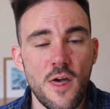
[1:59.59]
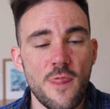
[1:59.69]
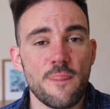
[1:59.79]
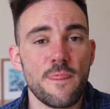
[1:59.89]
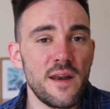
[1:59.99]

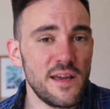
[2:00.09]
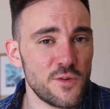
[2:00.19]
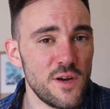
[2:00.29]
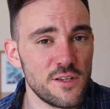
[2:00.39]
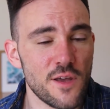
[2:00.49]
The next
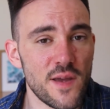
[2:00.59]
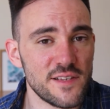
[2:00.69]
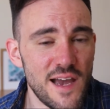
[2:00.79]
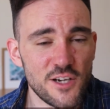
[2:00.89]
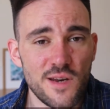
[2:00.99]
question though is
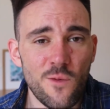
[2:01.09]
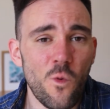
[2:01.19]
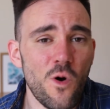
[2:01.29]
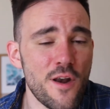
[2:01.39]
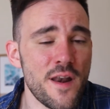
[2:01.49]
actually,
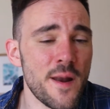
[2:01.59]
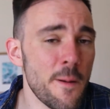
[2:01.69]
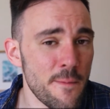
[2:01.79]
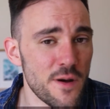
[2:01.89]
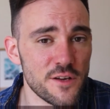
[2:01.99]
what
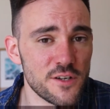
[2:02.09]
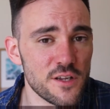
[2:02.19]
number do